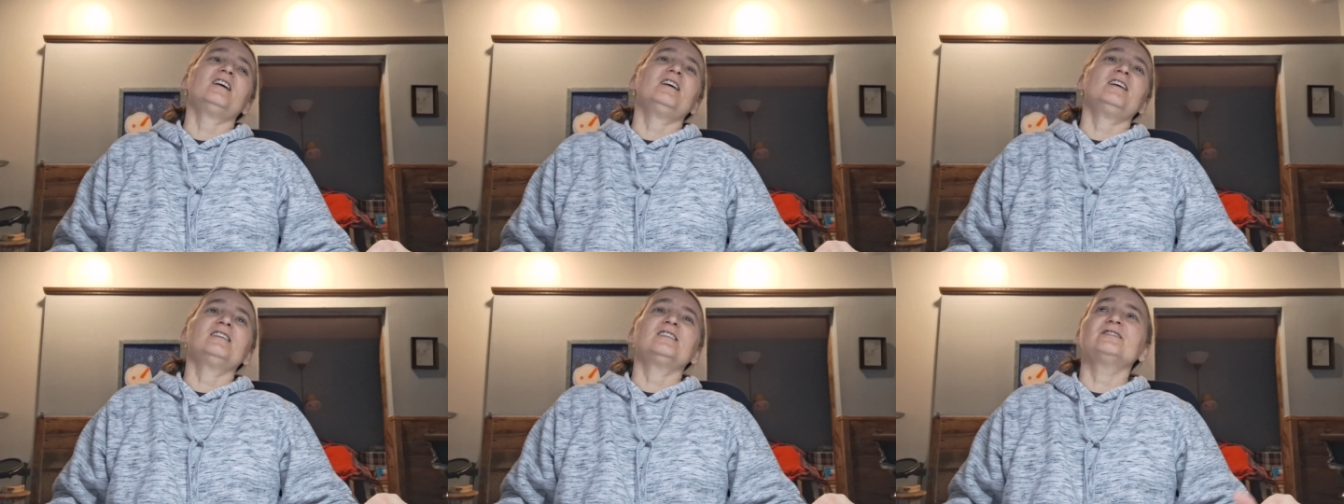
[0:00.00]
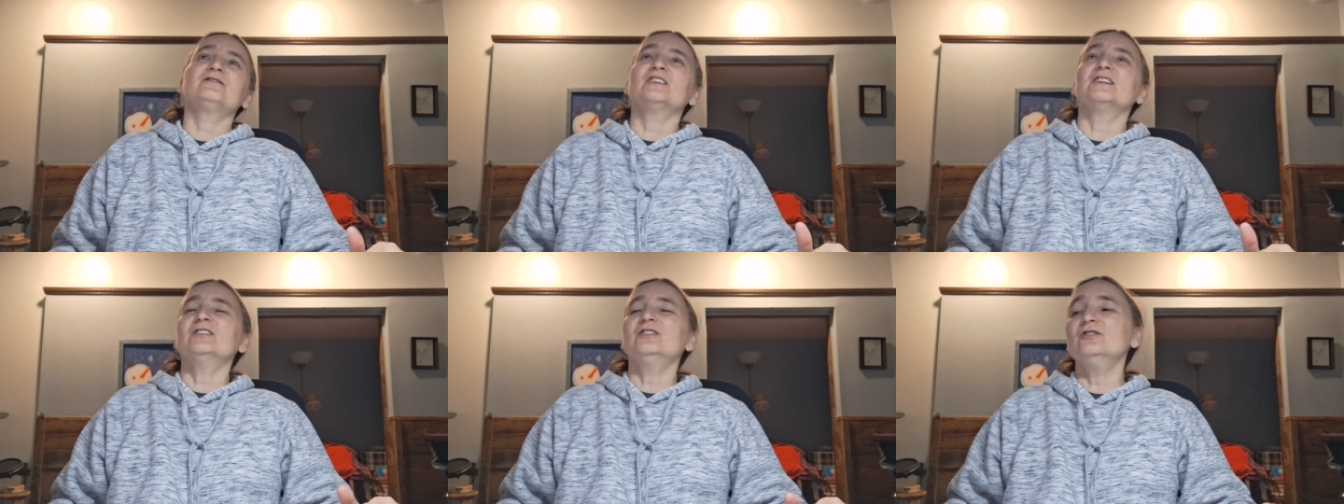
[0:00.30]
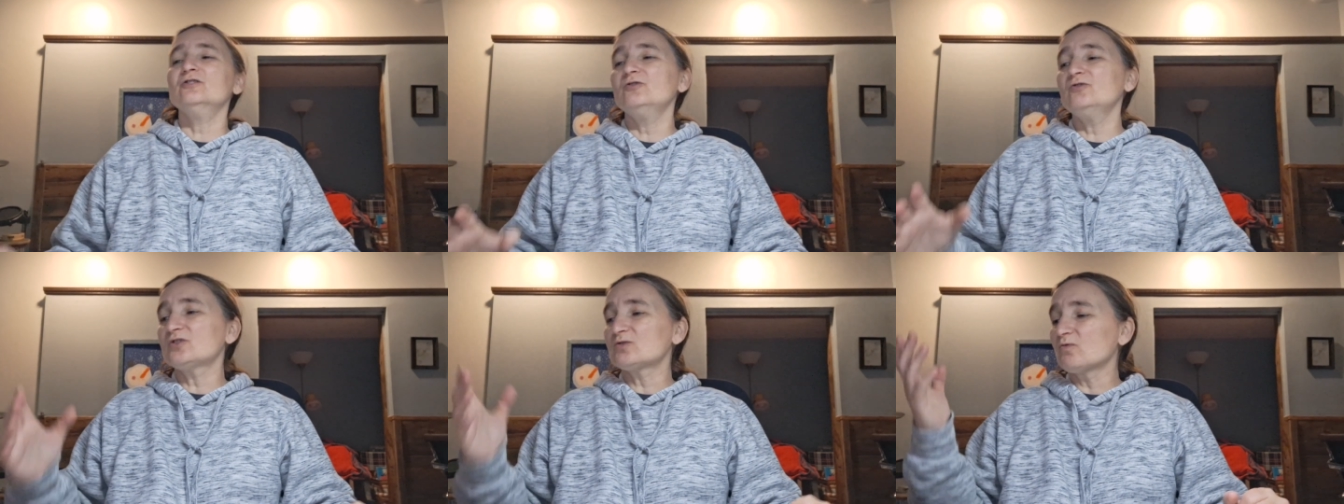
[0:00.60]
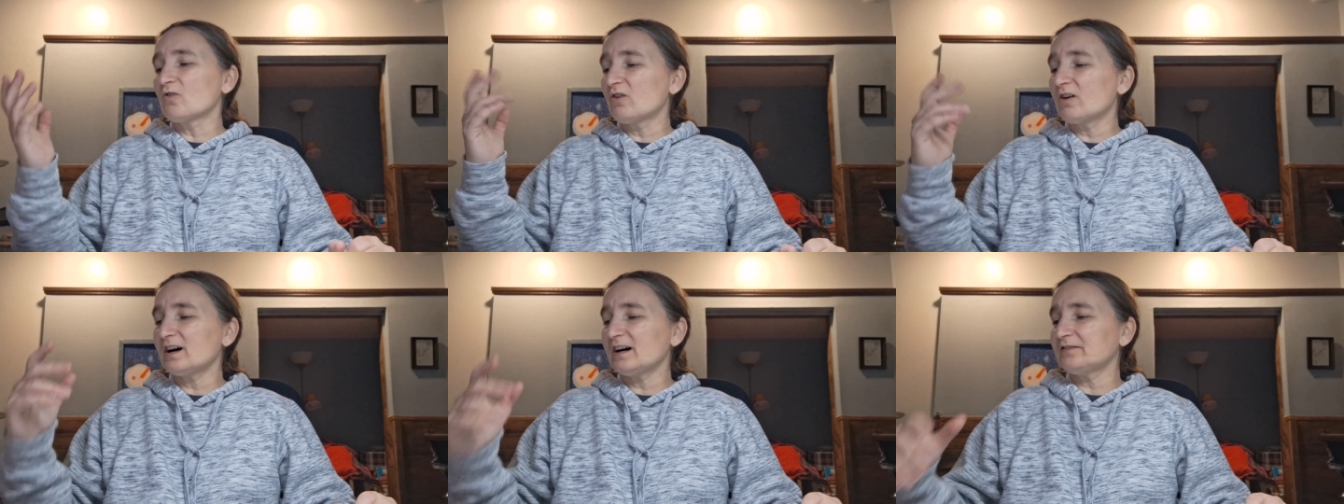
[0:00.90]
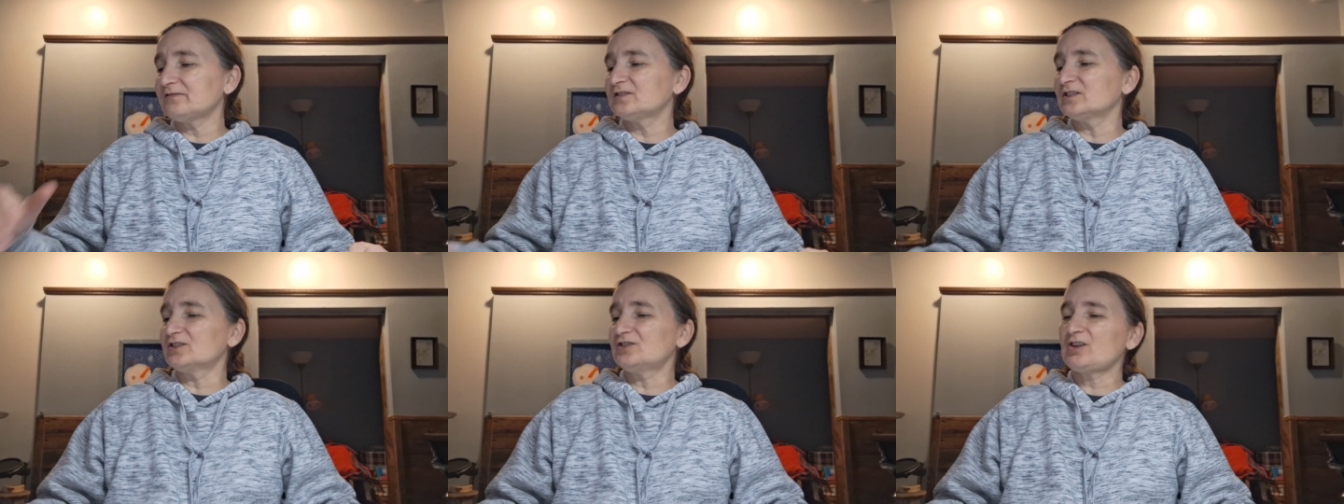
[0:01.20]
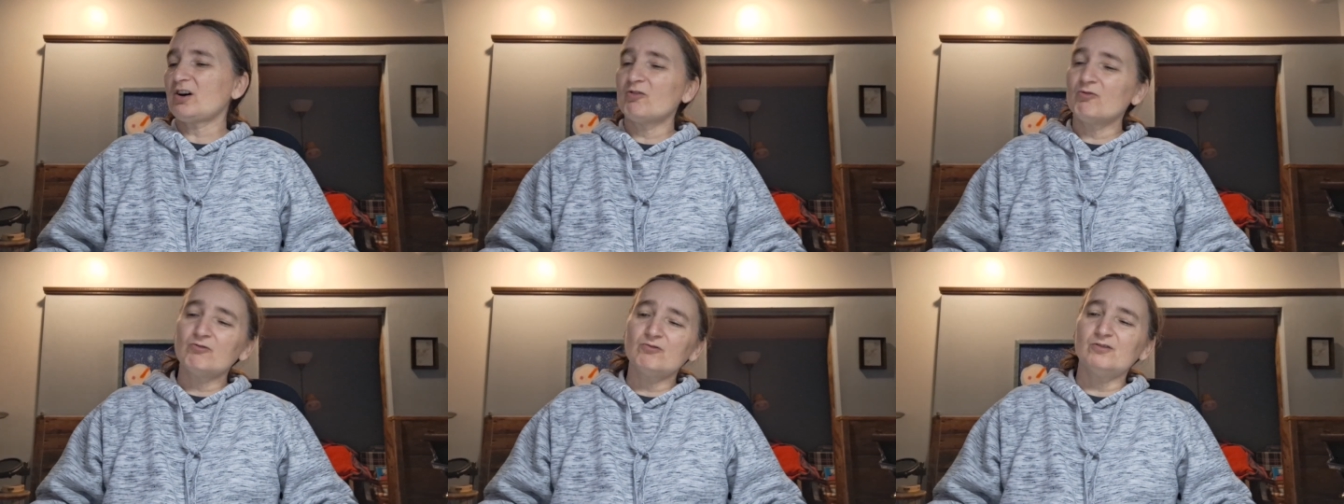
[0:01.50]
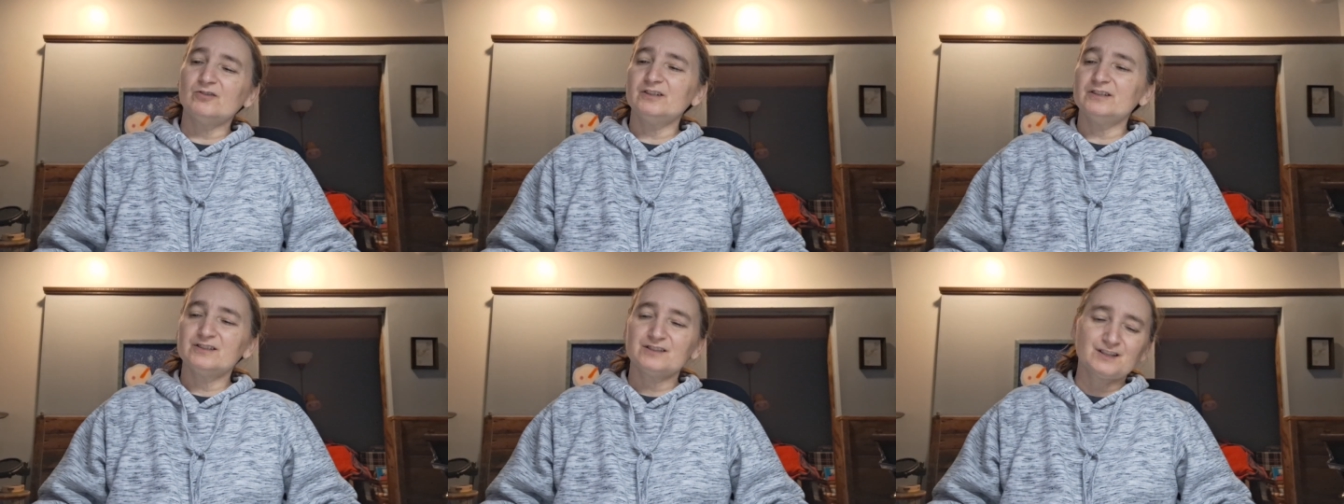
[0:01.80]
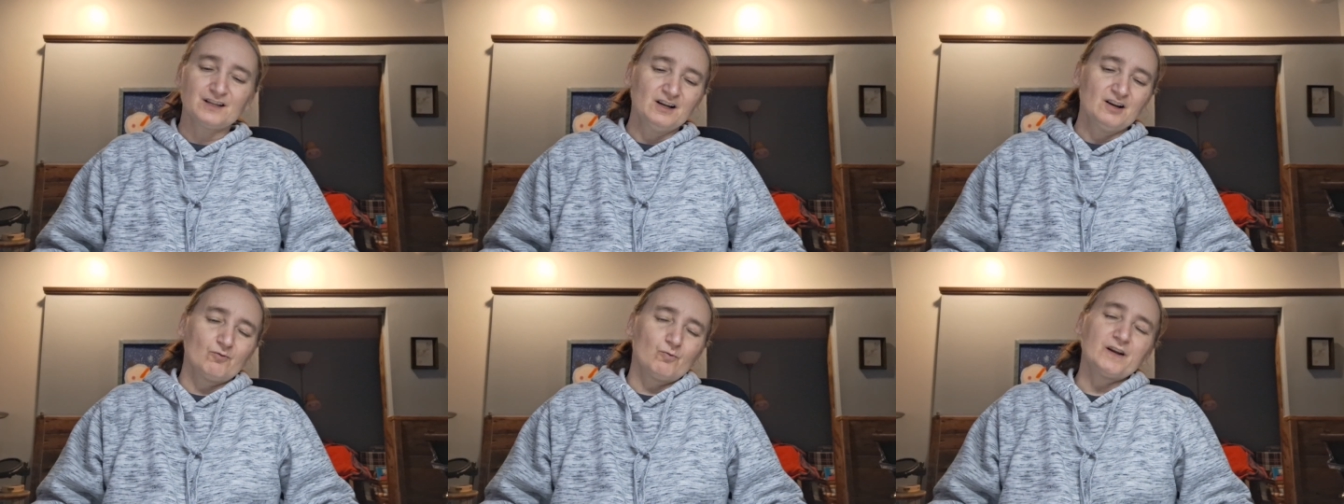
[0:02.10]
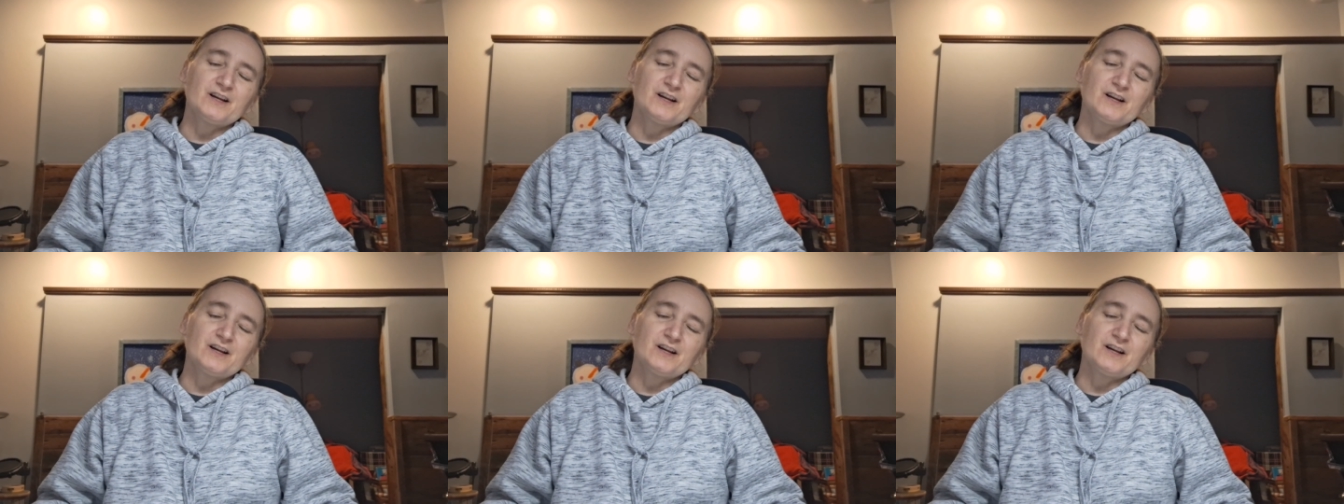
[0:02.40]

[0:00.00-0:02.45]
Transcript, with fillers: all of the news wore off the toys,